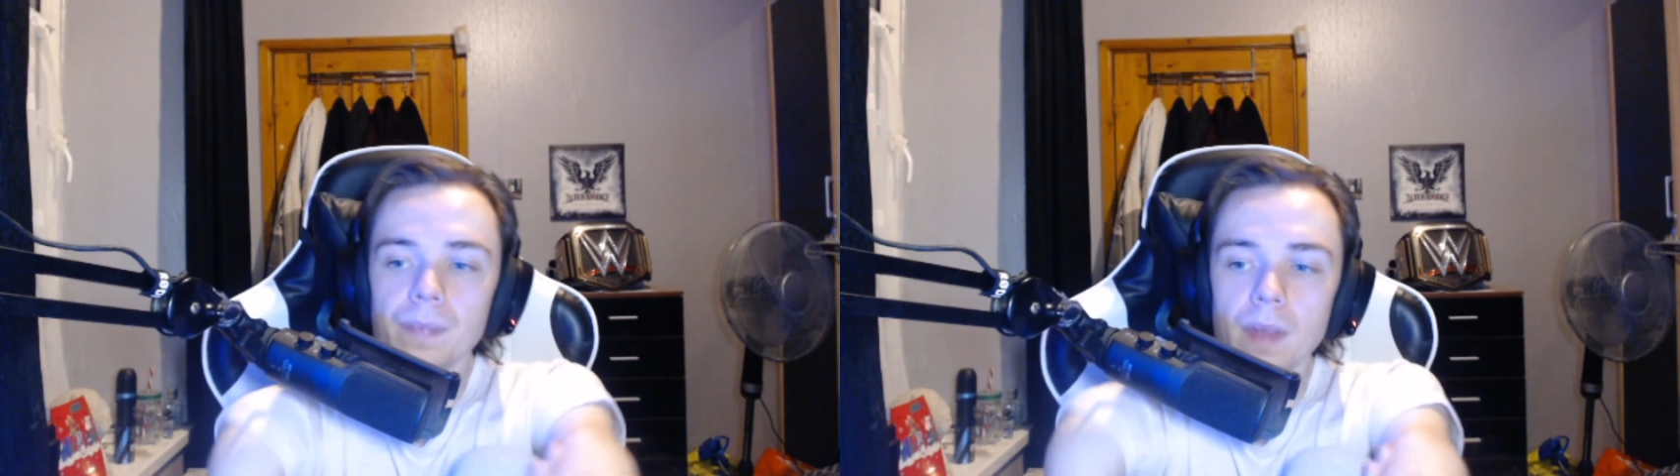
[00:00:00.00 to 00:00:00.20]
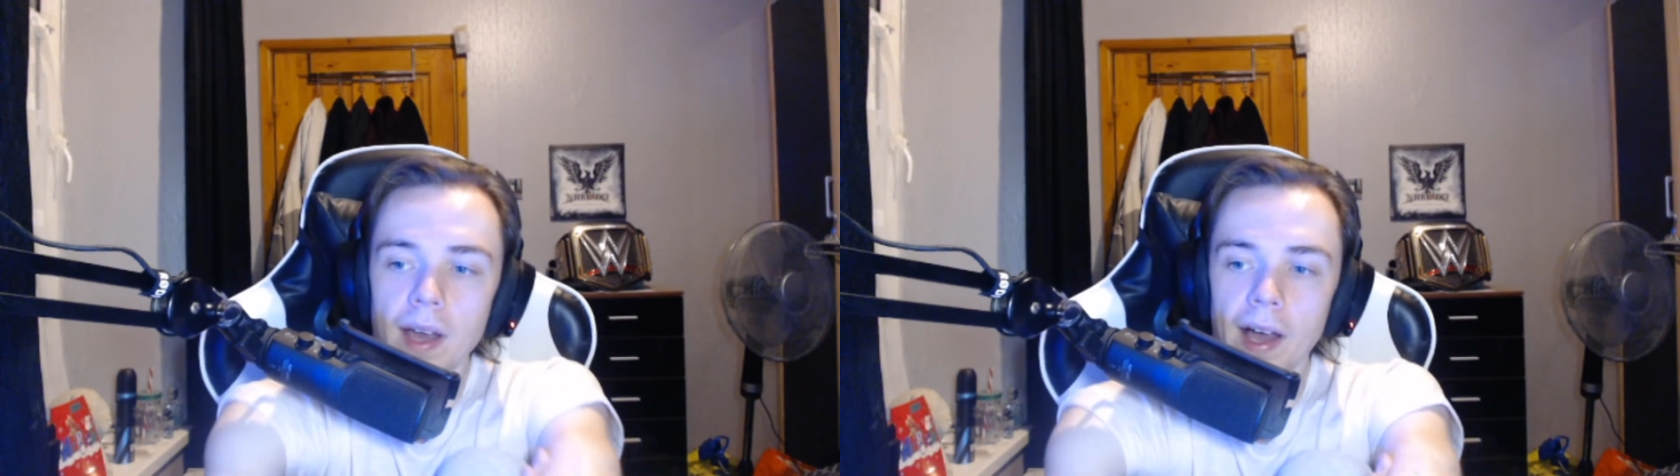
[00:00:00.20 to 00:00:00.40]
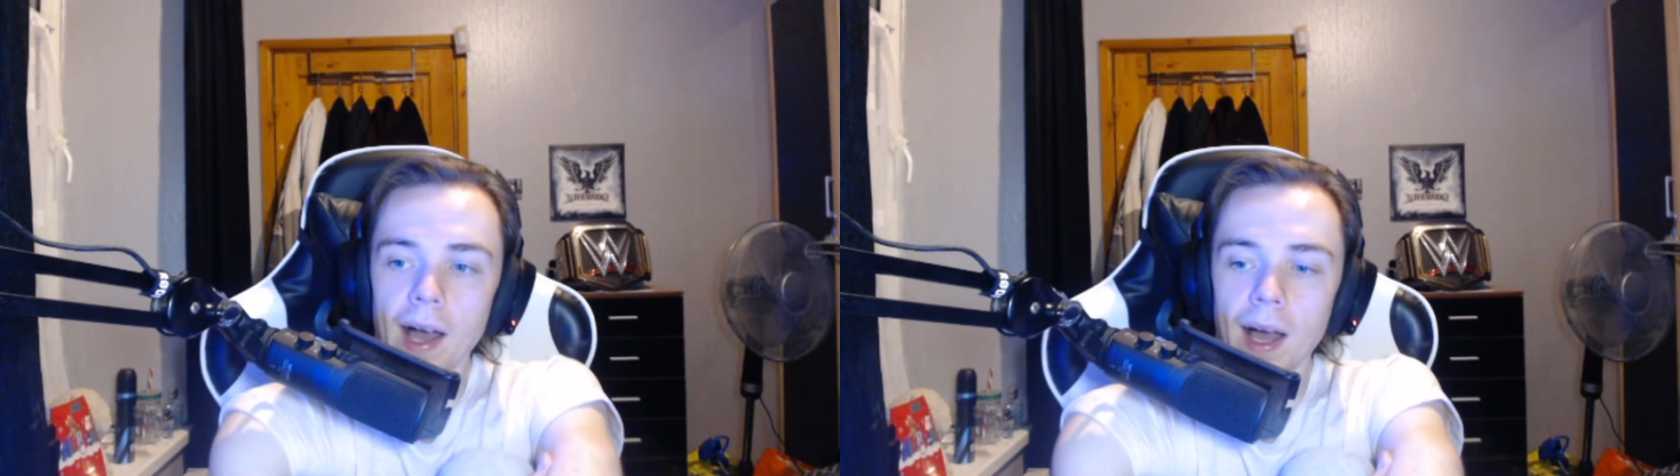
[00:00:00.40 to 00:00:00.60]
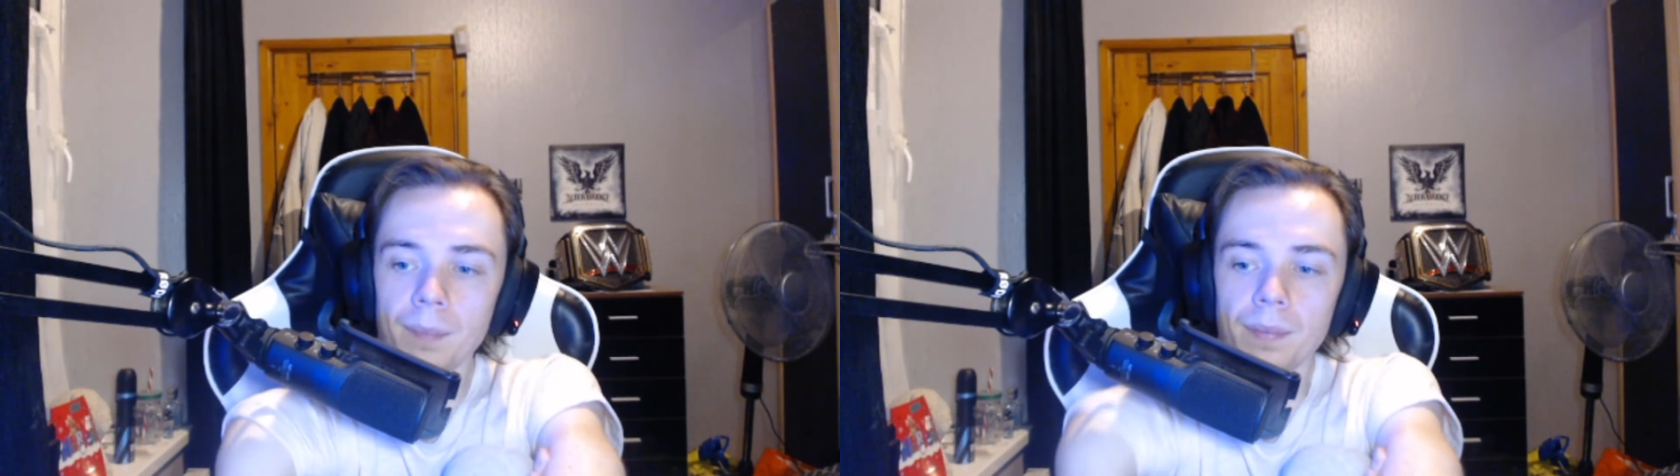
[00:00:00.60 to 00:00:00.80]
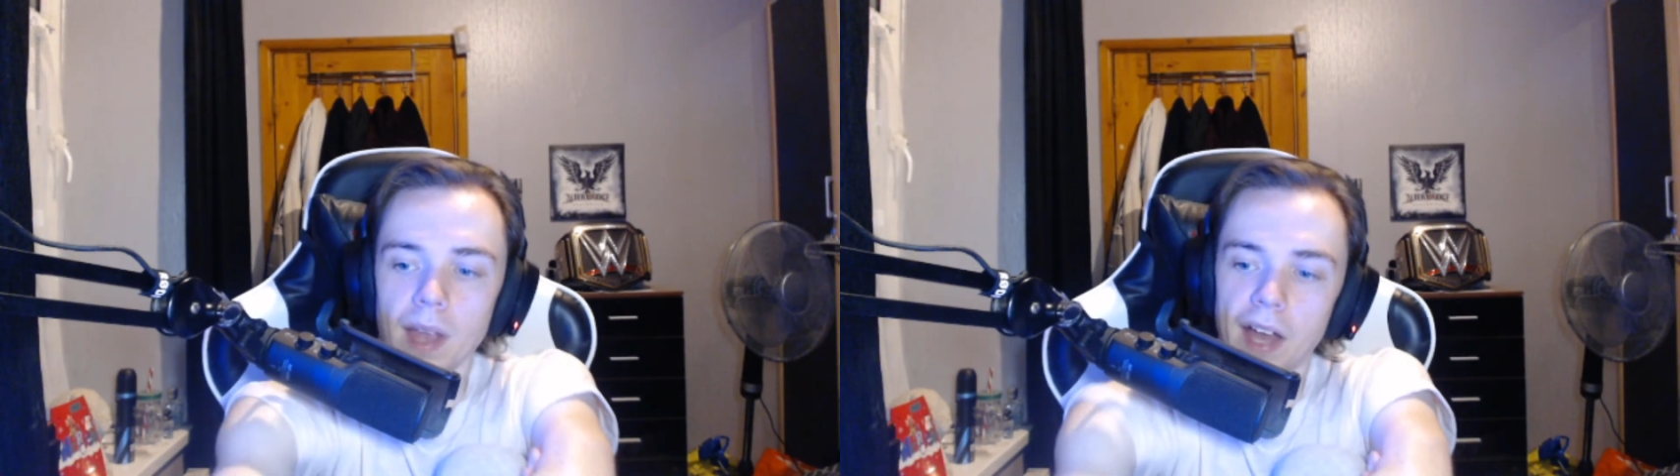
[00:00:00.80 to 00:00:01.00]

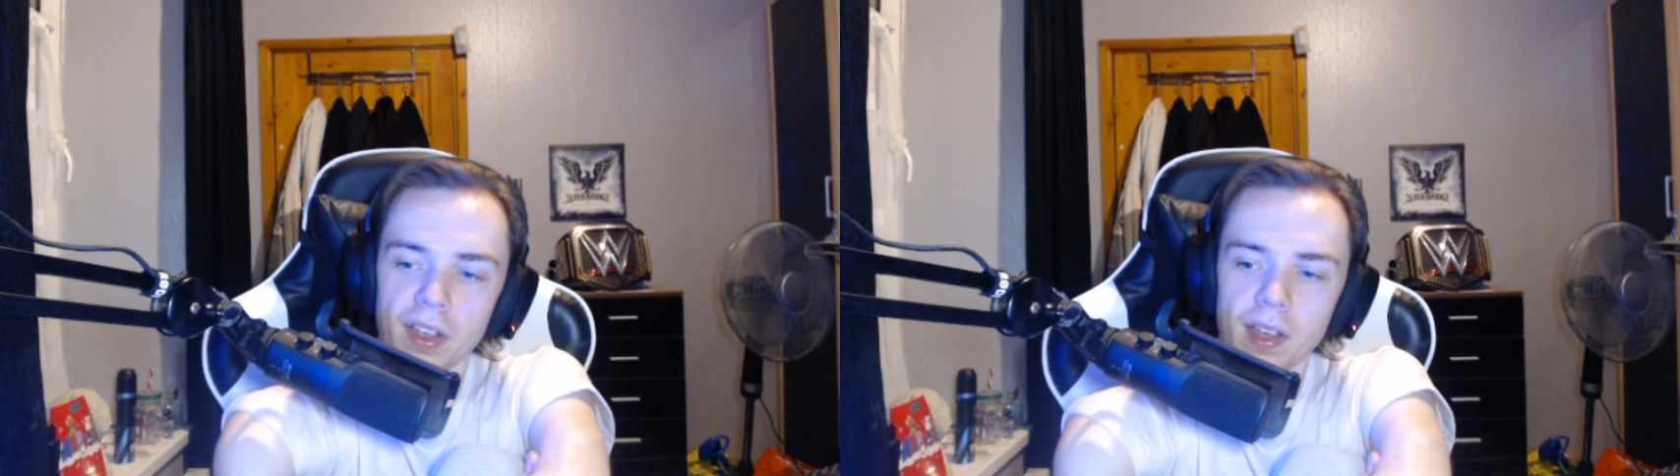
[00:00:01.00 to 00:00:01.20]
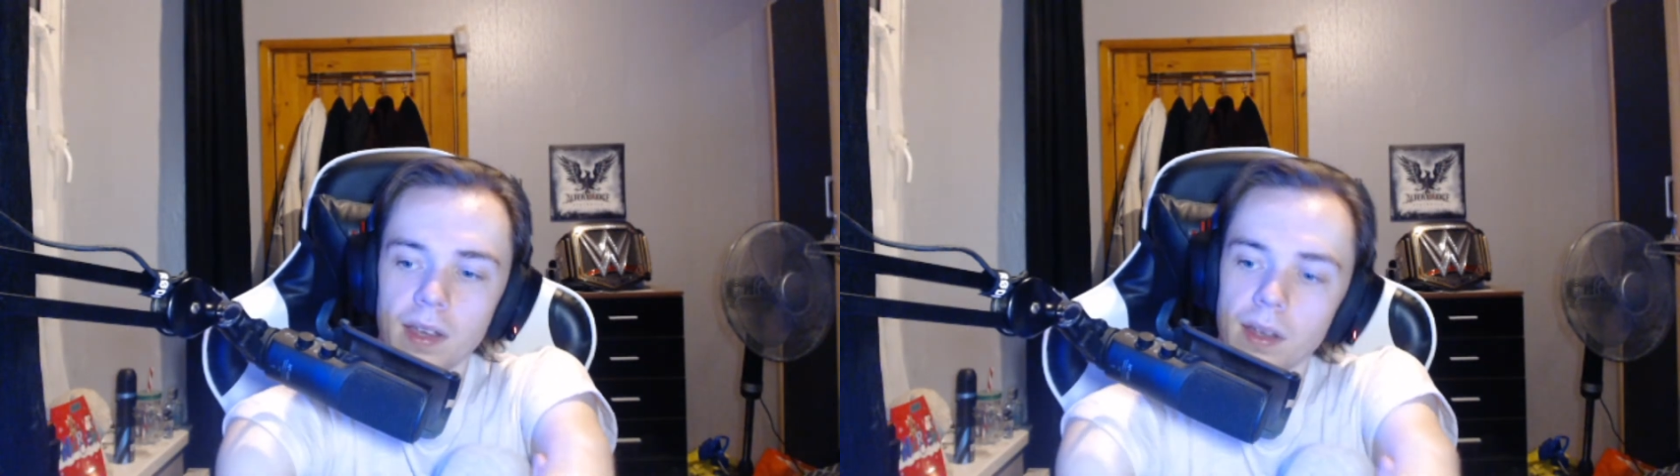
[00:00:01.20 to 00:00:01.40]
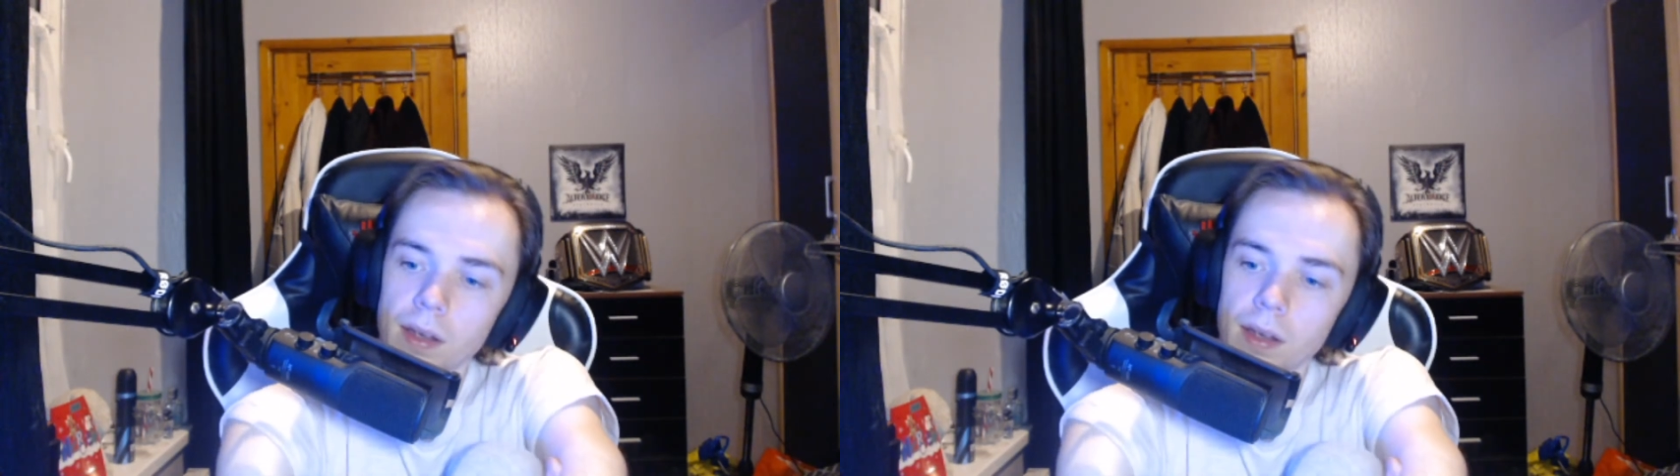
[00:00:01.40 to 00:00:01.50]
I think